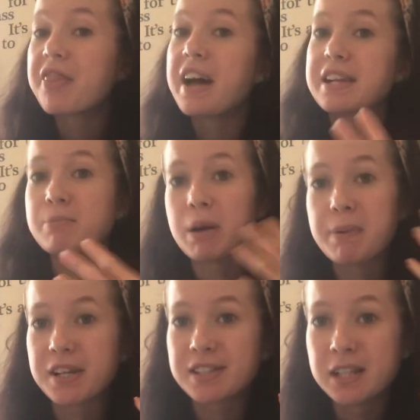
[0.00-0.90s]
That's my
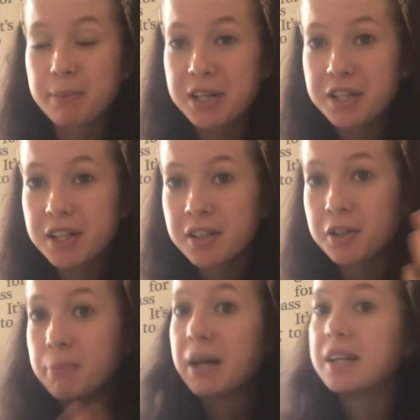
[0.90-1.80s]
personal
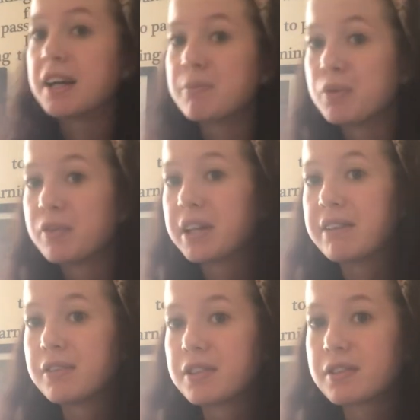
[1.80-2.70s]
opinion. You might like more
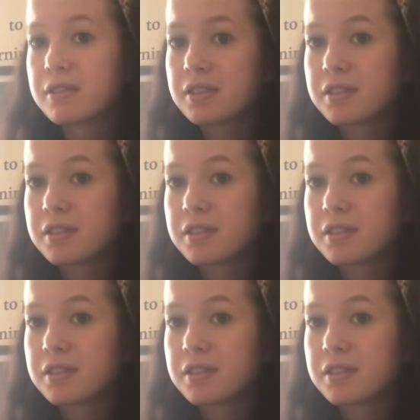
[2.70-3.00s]
flavours,